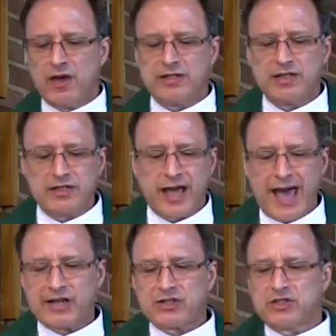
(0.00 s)

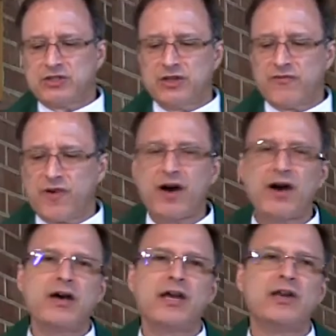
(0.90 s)
detached
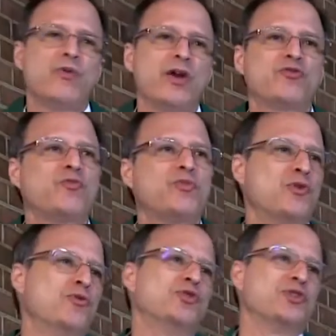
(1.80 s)
divine
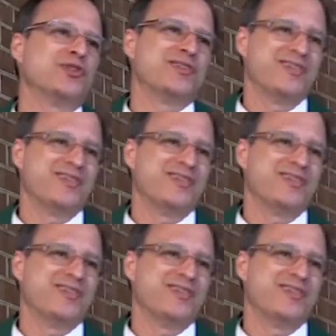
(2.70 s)
retribution,